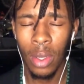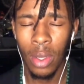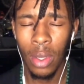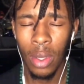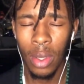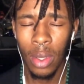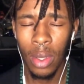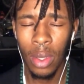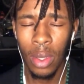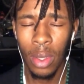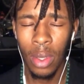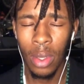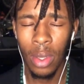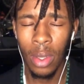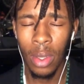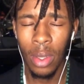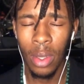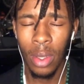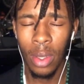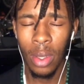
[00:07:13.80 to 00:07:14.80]

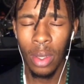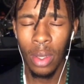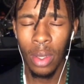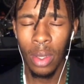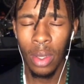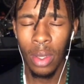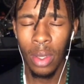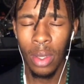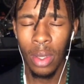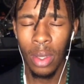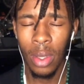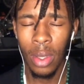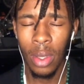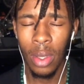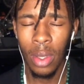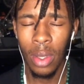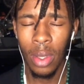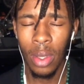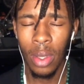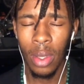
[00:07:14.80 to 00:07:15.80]

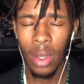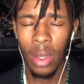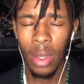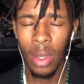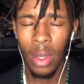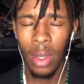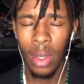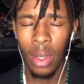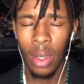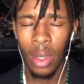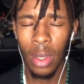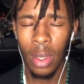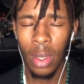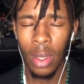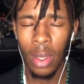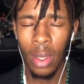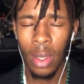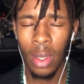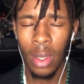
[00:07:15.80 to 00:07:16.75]
[no speech]